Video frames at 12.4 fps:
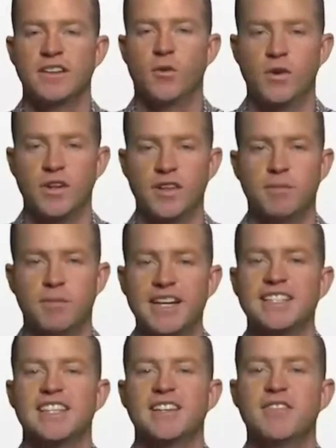One of the
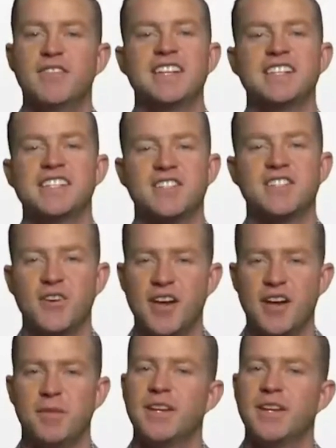biggest advantages our
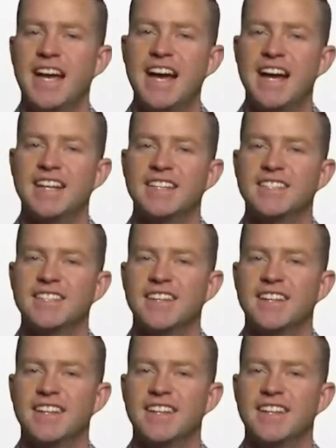company has